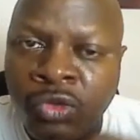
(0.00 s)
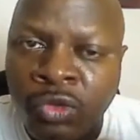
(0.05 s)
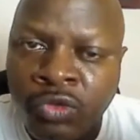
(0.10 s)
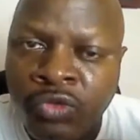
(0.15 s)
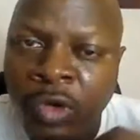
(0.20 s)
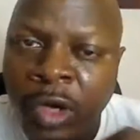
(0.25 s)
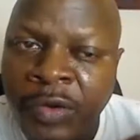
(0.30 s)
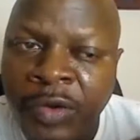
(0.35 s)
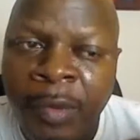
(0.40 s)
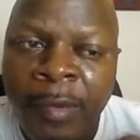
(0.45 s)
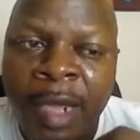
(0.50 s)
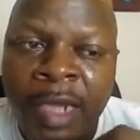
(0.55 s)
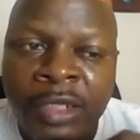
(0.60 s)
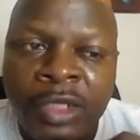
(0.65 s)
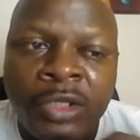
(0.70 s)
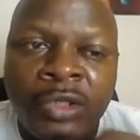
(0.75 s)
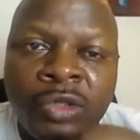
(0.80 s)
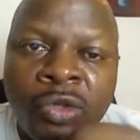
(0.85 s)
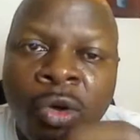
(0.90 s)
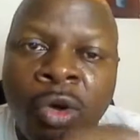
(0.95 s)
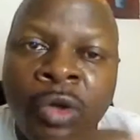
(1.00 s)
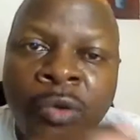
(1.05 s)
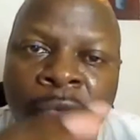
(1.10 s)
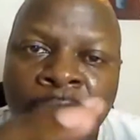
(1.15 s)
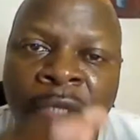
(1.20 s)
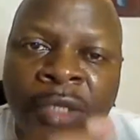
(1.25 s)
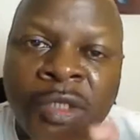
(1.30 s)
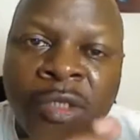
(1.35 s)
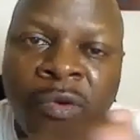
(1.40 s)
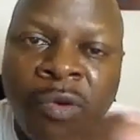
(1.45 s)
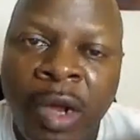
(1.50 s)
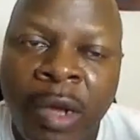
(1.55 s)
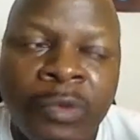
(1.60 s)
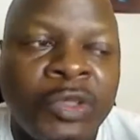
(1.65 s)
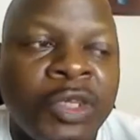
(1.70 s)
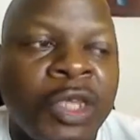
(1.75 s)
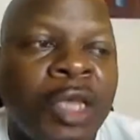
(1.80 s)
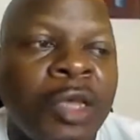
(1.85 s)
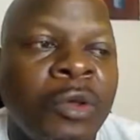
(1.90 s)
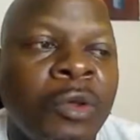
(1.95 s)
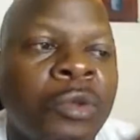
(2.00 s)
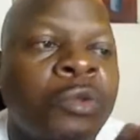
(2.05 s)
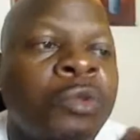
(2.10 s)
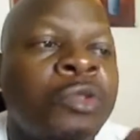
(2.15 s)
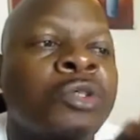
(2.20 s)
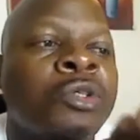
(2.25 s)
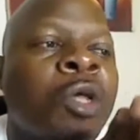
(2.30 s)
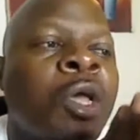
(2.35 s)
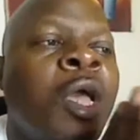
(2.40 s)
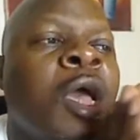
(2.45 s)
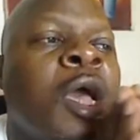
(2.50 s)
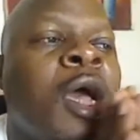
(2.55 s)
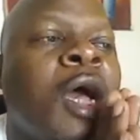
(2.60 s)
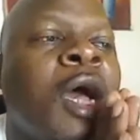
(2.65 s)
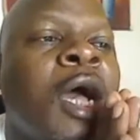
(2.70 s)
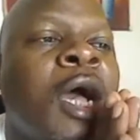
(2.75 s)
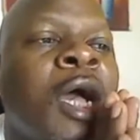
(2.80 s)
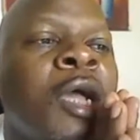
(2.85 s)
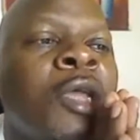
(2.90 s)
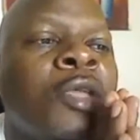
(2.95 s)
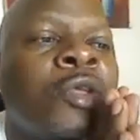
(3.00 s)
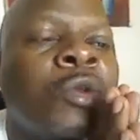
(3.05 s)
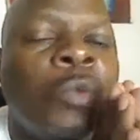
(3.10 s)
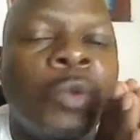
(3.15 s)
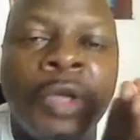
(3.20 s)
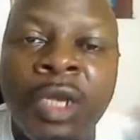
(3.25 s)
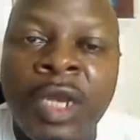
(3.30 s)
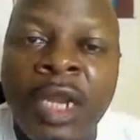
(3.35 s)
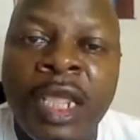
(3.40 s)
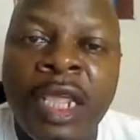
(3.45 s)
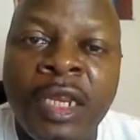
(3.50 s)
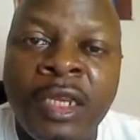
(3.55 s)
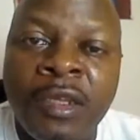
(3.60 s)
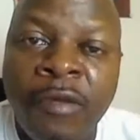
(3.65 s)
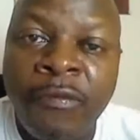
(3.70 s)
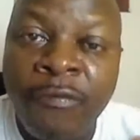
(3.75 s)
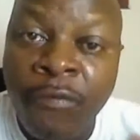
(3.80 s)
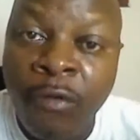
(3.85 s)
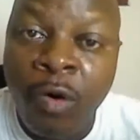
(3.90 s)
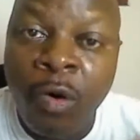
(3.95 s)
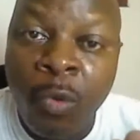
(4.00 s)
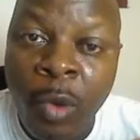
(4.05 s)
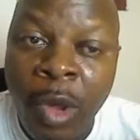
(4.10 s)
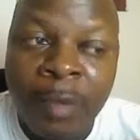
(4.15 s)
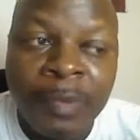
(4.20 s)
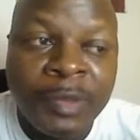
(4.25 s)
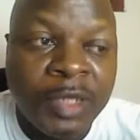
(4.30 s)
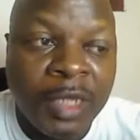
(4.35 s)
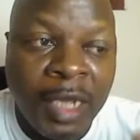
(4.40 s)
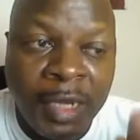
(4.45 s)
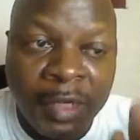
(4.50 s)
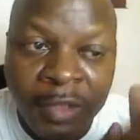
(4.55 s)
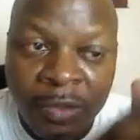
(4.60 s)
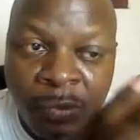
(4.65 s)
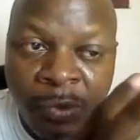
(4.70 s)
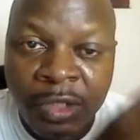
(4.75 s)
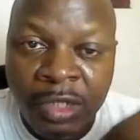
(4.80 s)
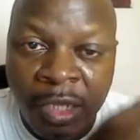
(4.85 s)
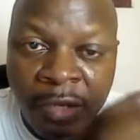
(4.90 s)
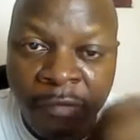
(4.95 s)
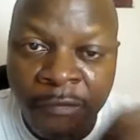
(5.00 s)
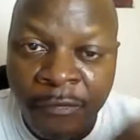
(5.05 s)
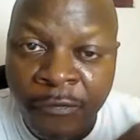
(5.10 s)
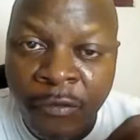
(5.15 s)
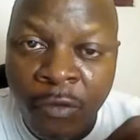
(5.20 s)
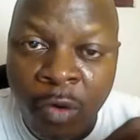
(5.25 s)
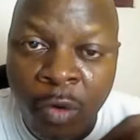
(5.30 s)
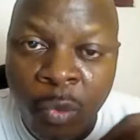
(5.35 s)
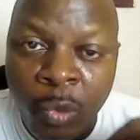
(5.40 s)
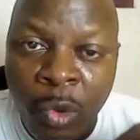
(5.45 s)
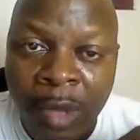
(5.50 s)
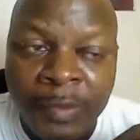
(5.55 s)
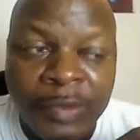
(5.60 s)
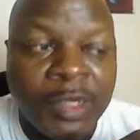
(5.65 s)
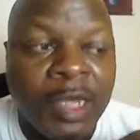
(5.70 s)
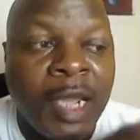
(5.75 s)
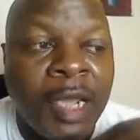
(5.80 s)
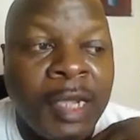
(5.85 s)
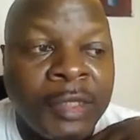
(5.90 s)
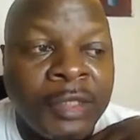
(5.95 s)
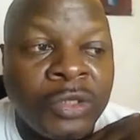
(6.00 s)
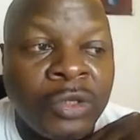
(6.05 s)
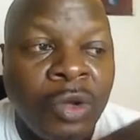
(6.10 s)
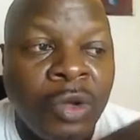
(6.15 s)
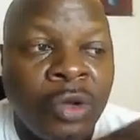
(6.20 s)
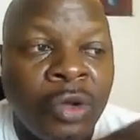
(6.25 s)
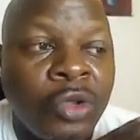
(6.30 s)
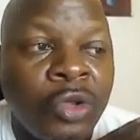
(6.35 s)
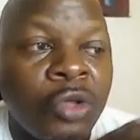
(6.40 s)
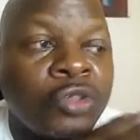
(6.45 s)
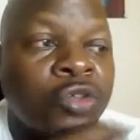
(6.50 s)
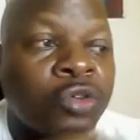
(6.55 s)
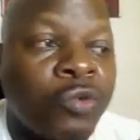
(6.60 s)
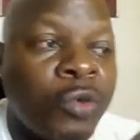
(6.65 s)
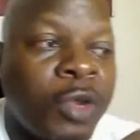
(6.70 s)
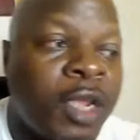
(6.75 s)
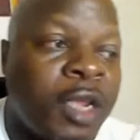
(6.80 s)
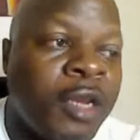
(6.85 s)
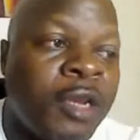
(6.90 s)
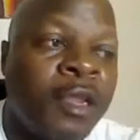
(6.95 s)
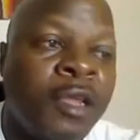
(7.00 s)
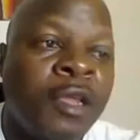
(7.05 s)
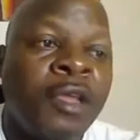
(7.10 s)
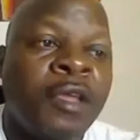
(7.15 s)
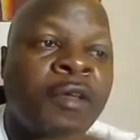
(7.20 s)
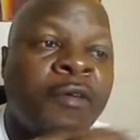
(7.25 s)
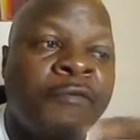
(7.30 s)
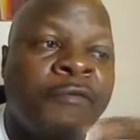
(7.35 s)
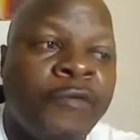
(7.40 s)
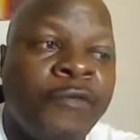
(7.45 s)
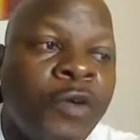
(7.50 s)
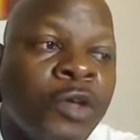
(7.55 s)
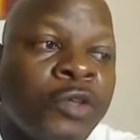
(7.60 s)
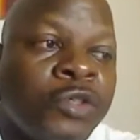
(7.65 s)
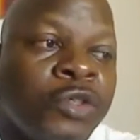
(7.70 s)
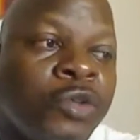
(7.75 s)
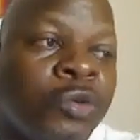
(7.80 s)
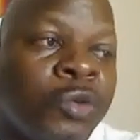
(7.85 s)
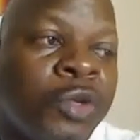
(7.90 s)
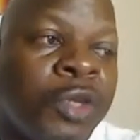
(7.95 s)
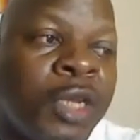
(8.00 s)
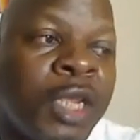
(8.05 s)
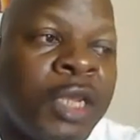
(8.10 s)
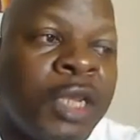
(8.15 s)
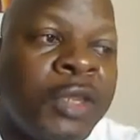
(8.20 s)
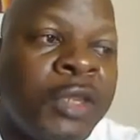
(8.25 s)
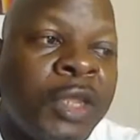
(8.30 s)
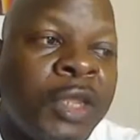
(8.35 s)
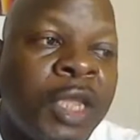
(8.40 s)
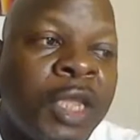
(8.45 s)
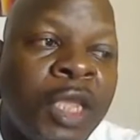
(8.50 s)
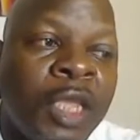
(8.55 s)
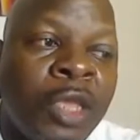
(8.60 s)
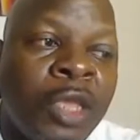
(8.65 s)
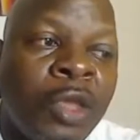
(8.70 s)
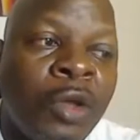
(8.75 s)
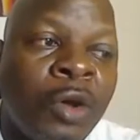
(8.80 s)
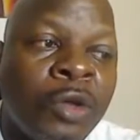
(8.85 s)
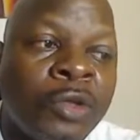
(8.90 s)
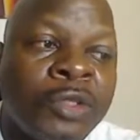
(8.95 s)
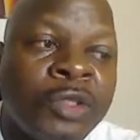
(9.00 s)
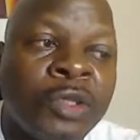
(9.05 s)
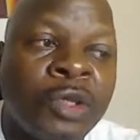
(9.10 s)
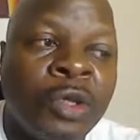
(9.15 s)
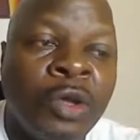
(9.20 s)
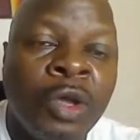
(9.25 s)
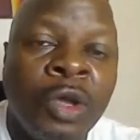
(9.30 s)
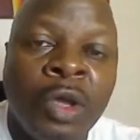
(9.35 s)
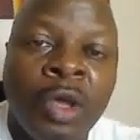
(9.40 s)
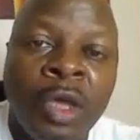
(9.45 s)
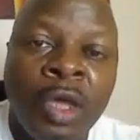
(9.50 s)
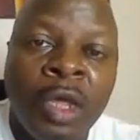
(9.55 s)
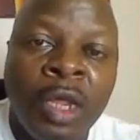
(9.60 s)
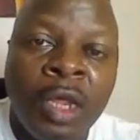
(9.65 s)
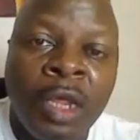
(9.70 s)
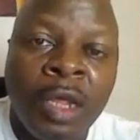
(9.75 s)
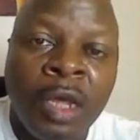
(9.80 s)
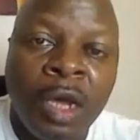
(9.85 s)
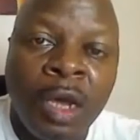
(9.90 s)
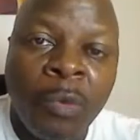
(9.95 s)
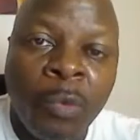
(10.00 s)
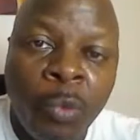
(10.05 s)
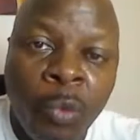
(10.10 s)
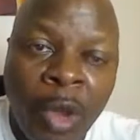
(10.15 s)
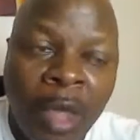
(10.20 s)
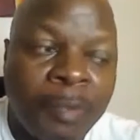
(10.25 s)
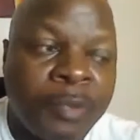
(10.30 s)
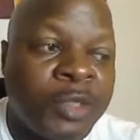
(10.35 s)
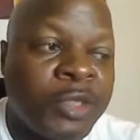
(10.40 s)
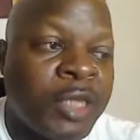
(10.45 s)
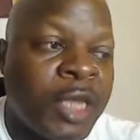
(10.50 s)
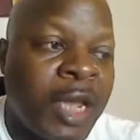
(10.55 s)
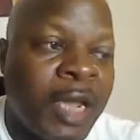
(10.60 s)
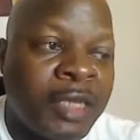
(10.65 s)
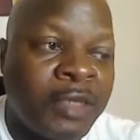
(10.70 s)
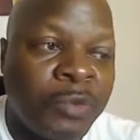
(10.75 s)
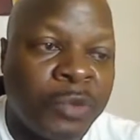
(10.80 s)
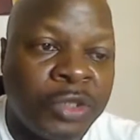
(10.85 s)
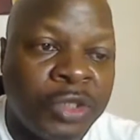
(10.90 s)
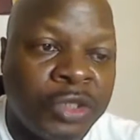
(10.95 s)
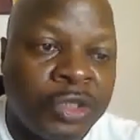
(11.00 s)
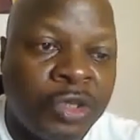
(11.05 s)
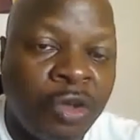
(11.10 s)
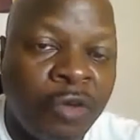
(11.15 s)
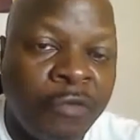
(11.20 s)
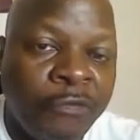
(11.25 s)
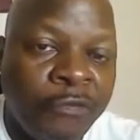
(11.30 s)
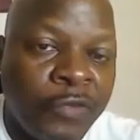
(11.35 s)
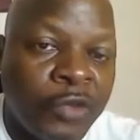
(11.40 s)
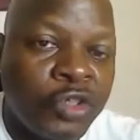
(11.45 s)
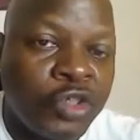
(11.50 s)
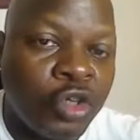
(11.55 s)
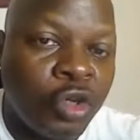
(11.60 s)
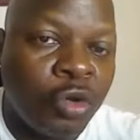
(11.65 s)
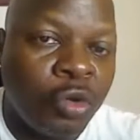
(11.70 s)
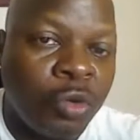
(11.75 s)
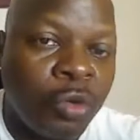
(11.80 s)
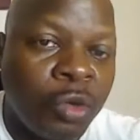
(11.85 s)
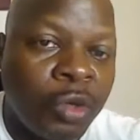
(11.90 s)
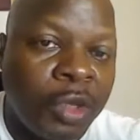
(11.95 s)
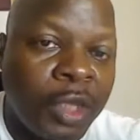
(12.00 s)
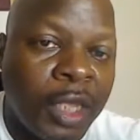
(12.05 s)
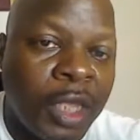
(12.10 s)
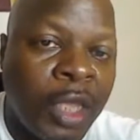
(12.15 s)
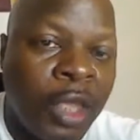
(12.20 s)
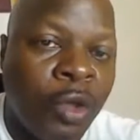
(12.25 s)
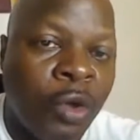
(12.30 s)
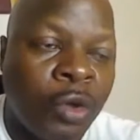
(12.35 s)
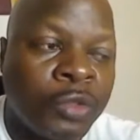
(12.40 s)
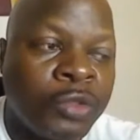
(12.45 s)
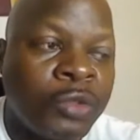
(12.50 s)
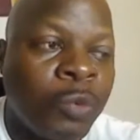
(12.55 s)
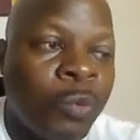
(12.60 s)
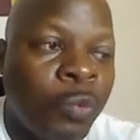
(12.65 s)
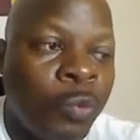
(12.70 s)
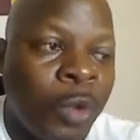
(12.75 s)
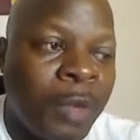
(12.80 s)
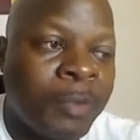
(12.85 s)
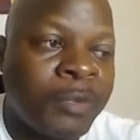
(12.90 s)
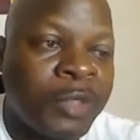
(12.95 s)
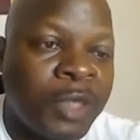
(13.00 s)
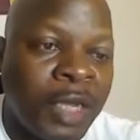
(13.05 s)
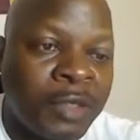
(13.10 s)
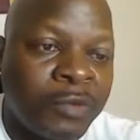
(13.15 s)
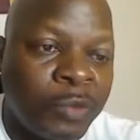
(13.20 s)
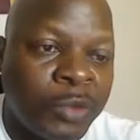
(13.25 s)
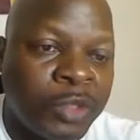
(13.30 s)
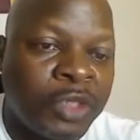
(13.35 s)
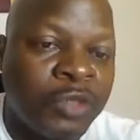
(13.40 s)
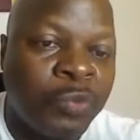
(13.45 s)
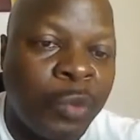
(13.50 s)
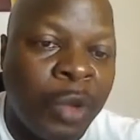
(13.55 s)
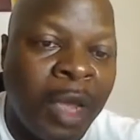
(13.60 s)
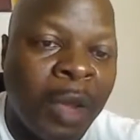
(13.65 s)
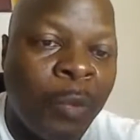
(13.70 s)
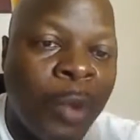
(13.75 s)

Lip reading: trade the margins on this crowd sale, you would need 4 websites, which are the 4 websites on your screen. First, you'd need the EOS website, which is the official EOS website, which is where